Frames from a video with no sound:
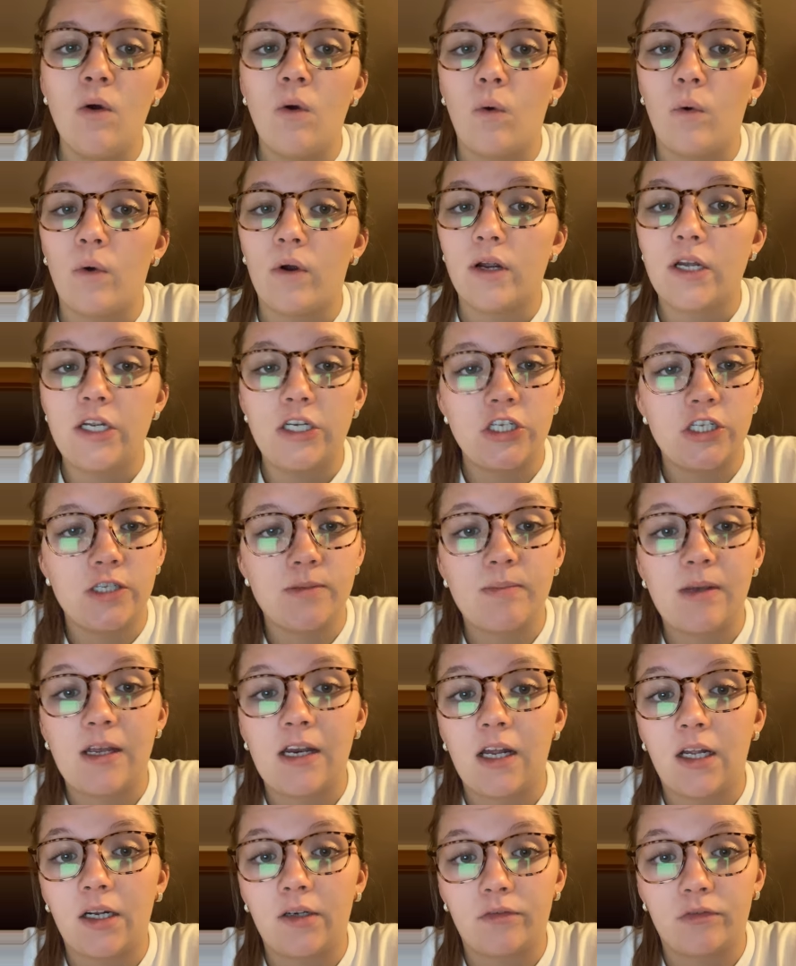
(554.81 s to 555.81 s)
or he just
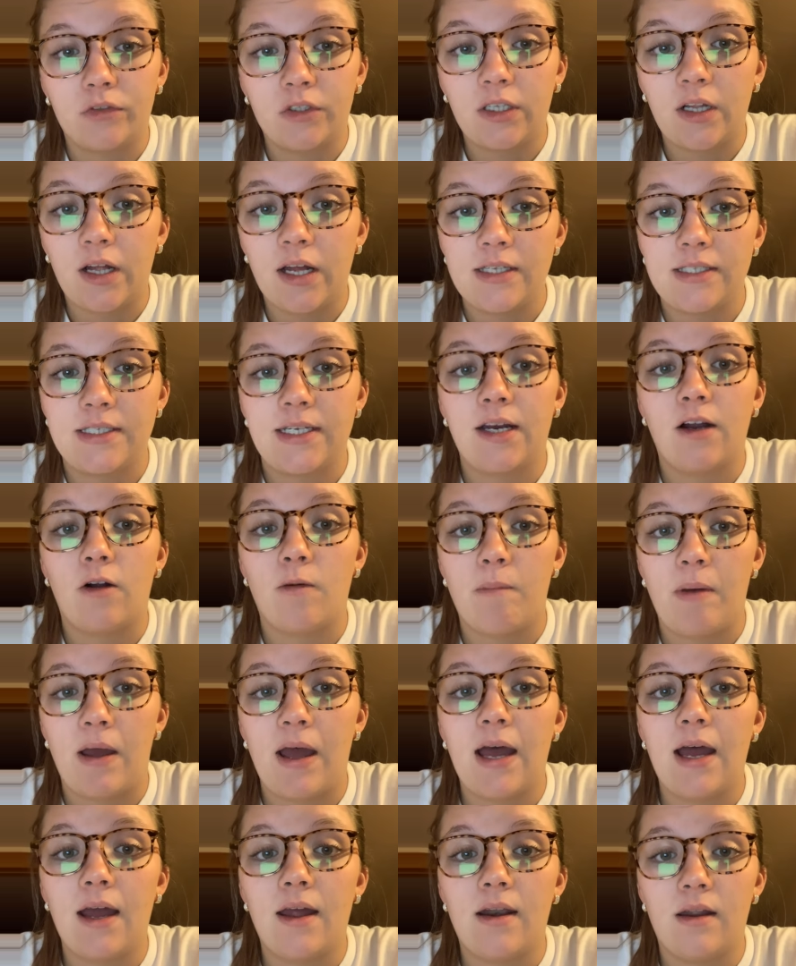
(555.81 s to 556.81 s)
may not have realized how
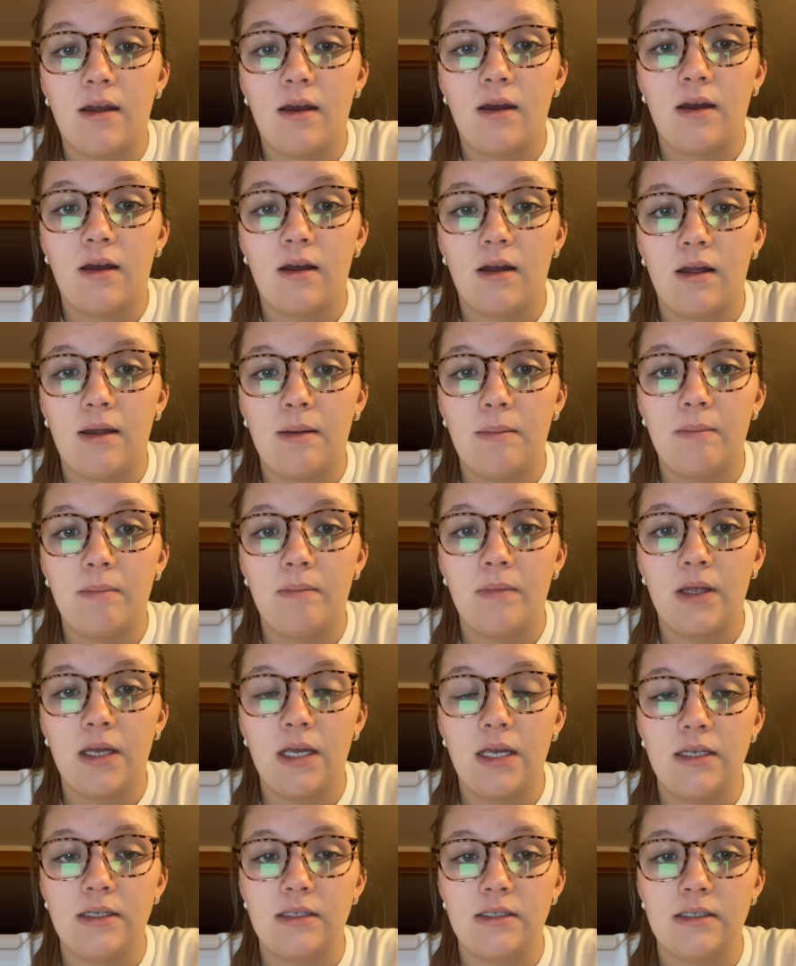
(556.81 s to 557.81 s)
bad um,
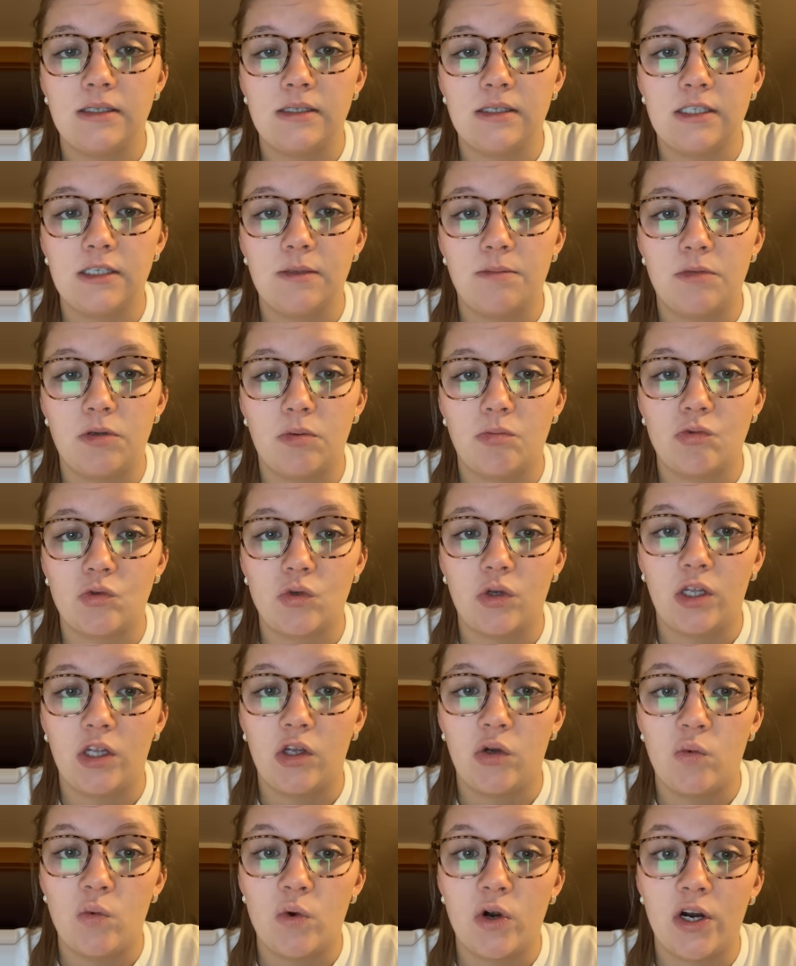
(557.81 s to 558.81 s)
his symptoms
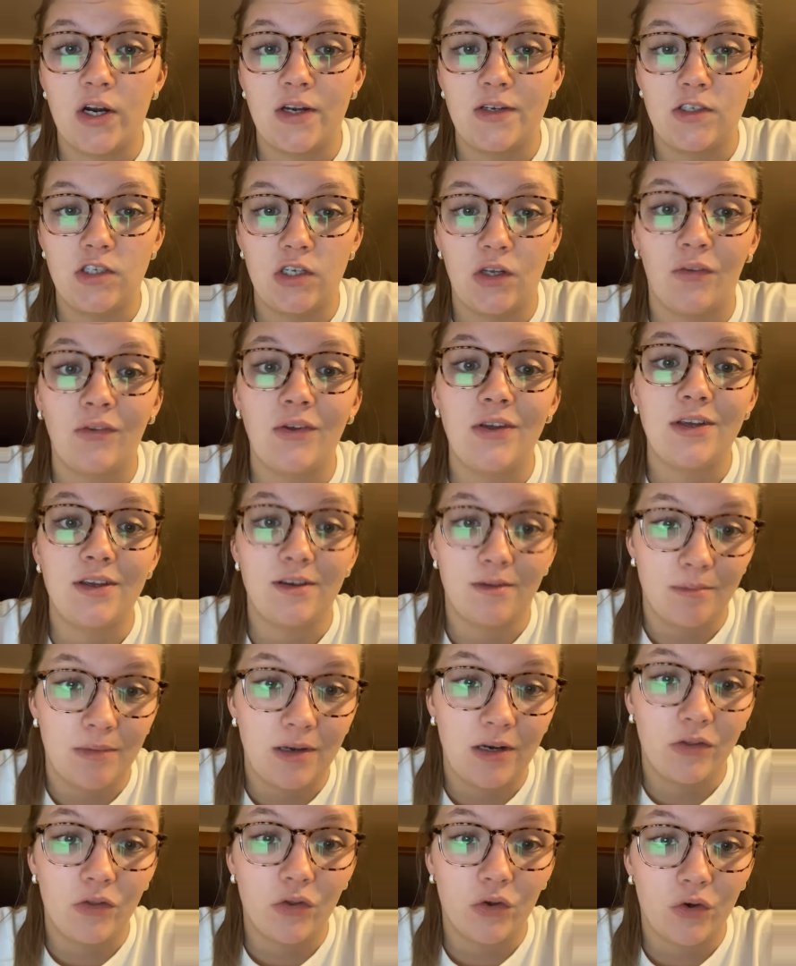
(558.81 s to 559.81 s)
really were until he
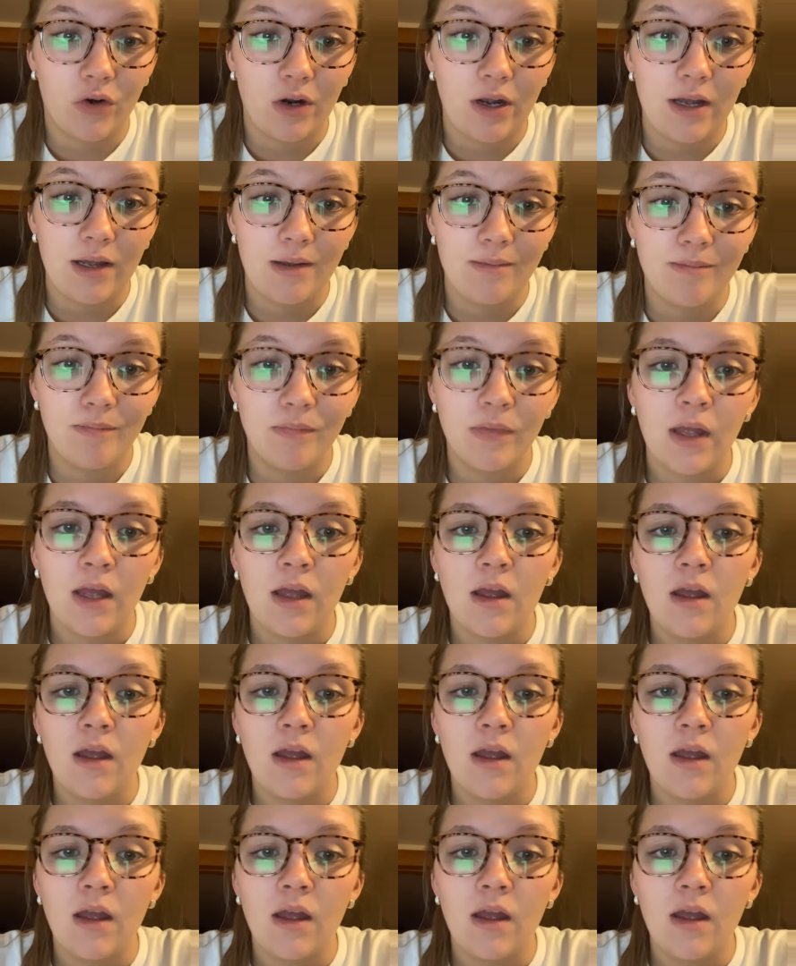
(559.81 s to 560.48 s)
committed the crime.